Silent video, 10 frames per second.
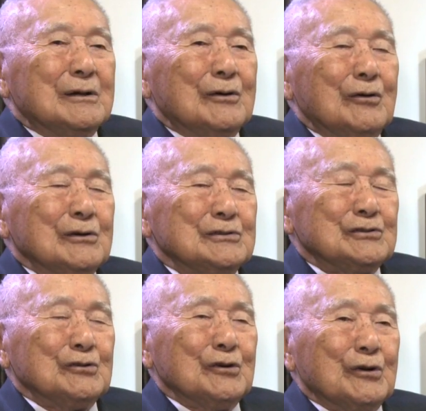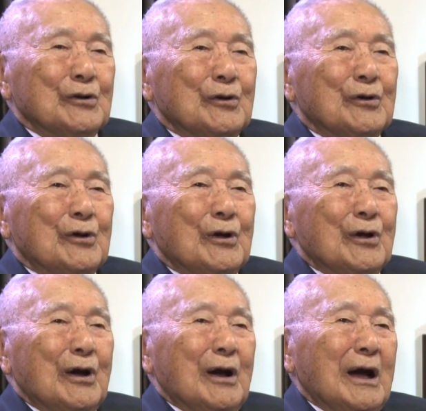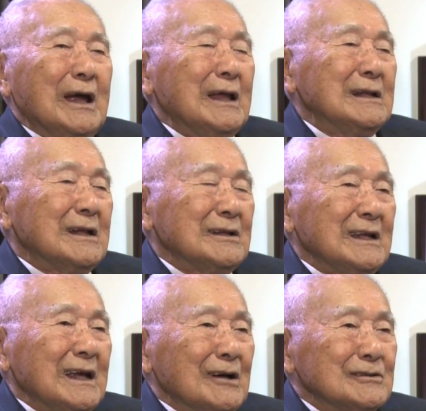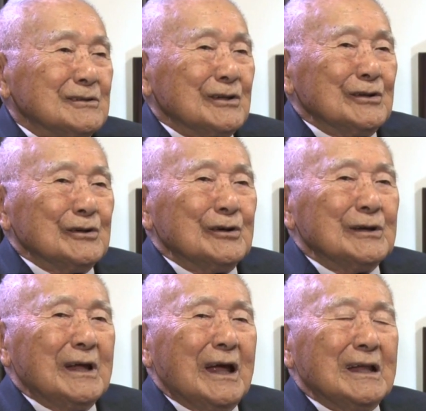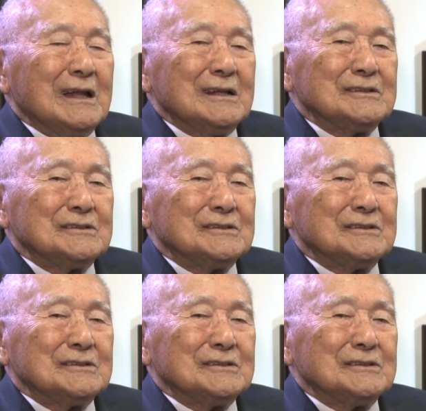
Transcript: Oh, sure. I had nothing else to do. And he